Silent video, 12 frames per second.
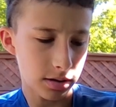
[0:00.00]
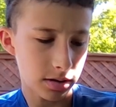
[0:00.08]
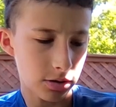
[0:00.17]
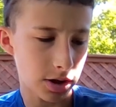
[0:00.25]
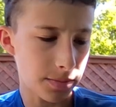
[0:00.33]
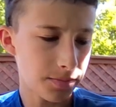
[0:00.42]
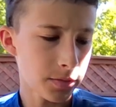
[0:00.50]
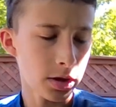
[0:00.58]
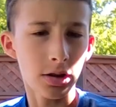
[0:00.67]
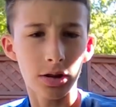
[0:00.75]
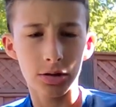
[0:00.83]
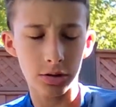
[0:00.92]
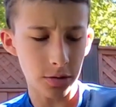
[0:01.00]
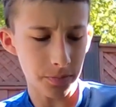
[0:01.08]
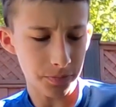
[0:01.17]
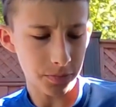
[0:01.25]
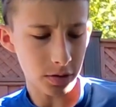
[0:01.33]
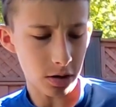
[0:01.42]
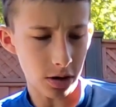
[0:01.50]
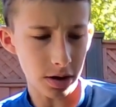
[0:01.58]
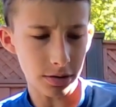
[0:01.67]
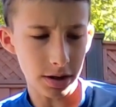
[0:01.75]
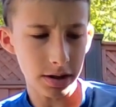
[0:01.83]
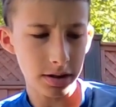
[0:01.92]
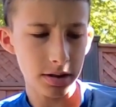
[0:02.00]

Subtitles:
Okay, so on it, right?